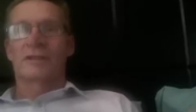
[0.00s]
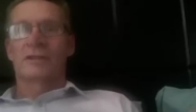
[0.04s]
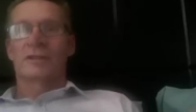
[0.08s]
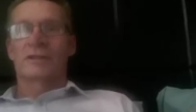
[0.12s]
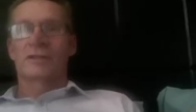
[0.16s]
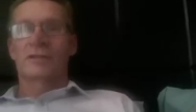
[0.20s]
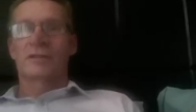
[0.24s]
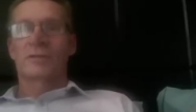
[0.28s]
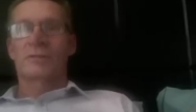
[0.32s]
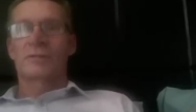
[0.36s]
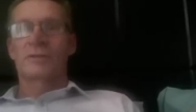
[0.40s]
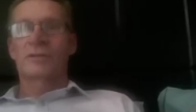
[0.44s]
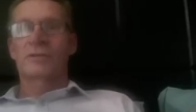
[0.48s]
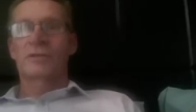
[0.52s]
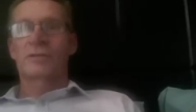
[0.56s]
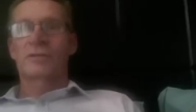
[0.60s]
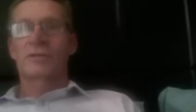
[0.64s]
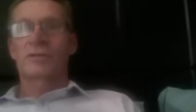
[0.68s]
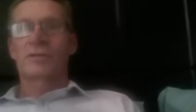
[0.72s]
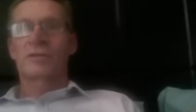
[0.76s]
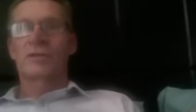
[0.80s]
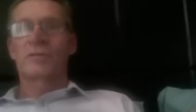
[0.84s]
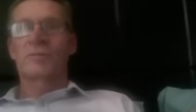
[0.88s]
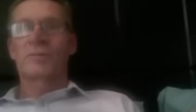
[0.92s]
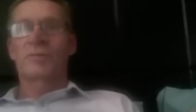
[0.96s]
So we've got
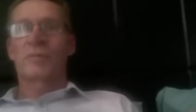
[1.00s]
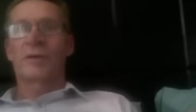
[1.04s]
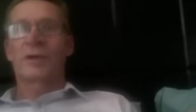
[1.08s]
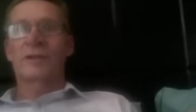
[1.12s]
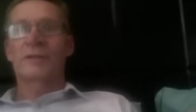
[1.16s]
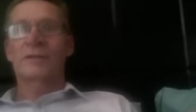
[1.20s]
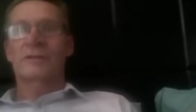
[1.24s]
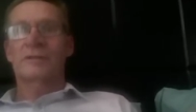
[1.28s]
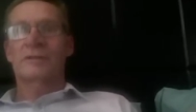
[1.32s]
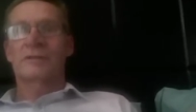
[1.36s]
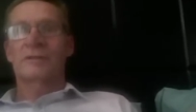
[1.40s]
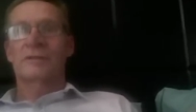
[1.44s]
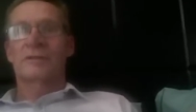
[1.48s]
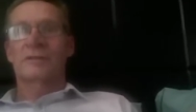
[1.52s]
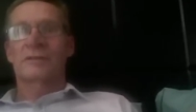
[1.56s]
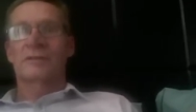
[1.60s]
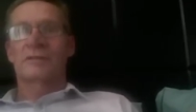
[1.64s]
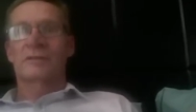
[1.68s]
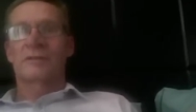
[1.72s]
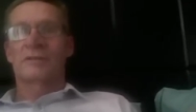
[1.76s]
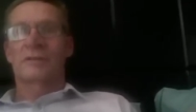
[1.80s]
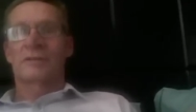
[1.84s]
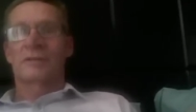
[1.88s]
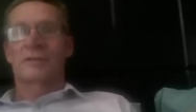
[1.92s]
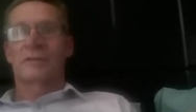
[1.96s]
group one,
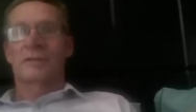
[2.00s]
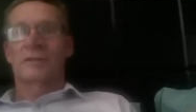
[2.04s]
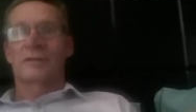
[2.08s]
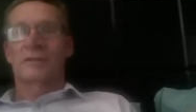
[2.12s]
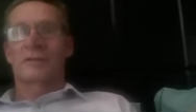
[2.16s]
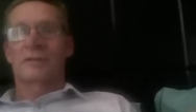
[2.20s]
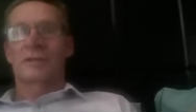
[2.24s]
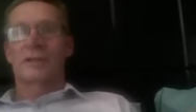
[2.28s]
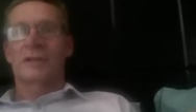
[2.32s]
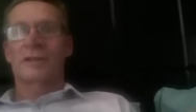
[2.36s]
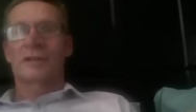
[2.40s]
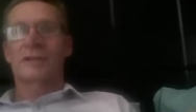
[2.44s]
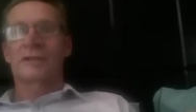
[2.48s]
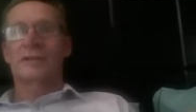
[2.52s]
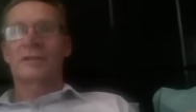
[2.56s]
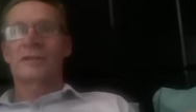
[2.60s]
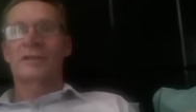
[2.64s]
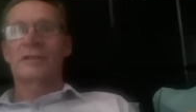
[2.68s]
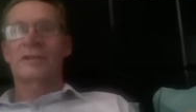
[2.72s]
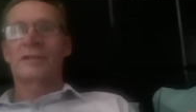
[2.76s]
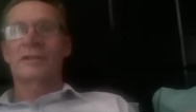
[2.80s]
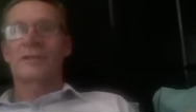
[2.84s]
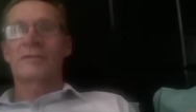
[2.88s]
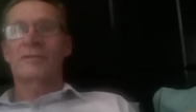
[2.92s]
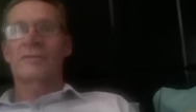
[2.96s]
that
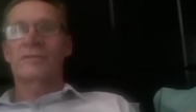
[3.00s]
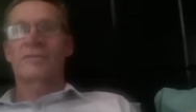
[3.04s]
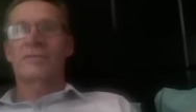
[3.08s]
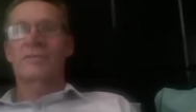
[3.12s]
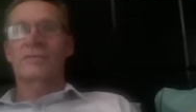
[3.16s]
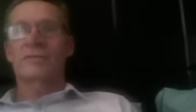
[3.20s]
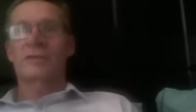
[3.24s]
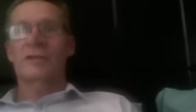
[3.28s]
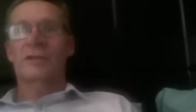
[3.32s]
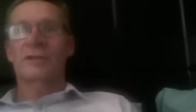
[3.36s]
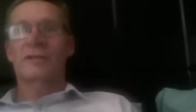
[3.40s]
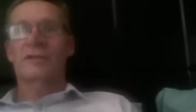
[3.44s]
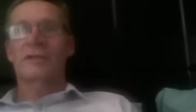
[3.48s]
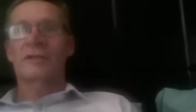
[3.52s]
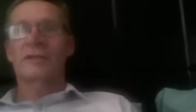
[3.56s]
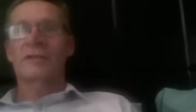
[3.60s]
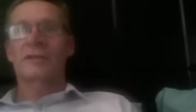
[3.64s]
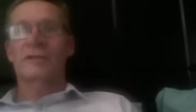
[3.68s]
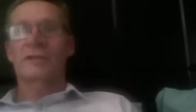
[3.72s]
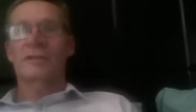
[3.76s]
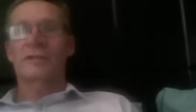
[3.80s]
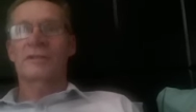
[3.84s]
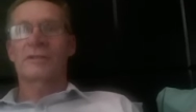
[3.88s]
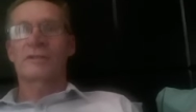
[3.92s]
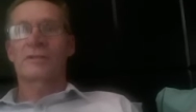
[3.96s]
attend that Sunday,
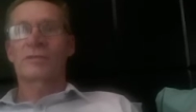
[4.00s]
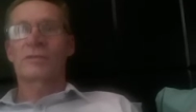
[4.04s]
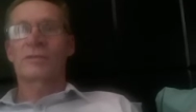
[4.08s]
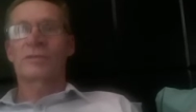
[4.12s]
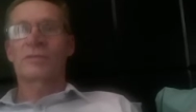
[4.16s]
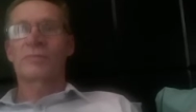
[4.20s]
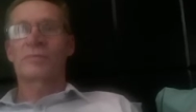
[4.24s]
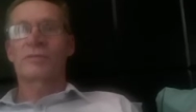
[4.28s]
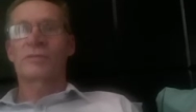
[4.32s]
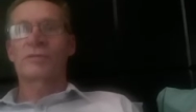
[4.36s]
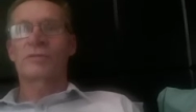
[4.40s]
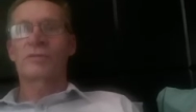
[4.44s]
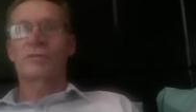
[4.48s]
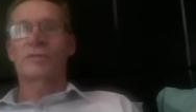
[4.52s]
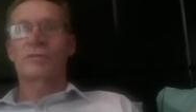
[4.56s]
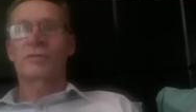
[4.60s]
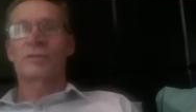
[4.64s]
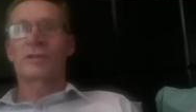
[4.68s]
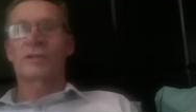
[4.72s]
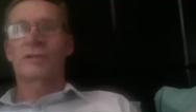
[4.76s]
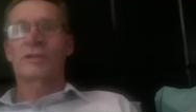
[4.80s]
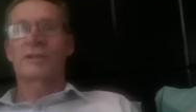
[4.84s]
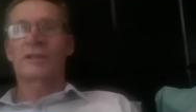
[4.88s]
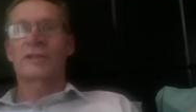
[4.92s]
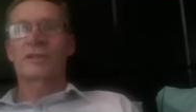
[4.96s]
and then group two
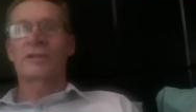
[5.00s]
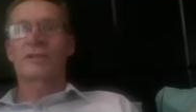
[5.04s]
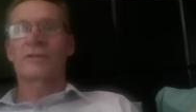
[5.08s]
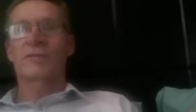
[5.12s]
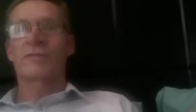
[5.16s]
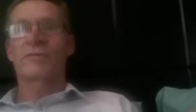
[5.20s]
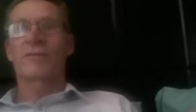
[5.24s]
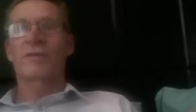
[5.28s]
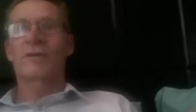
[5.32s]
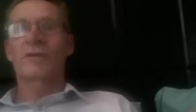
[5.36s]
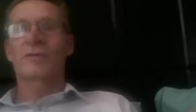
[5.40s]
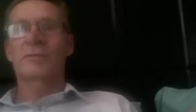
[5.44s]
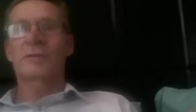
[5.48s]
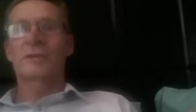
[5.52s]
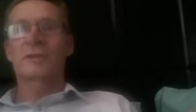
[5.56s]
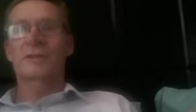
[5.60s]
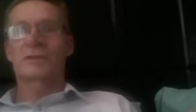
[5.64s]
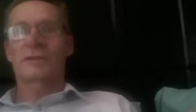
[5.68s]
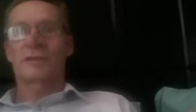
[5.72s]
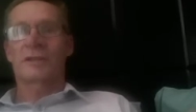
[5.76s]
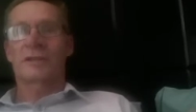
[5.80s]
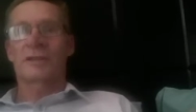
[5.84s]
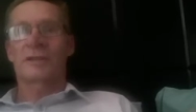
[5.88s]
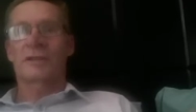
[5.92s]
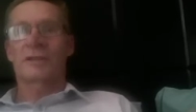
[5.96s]
attend the following
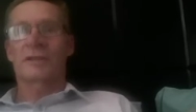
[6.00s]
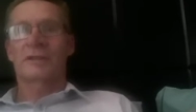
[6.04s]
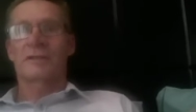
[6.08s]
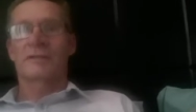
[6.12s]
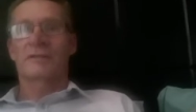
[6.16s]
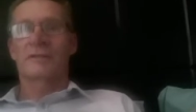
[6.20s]
Sunday.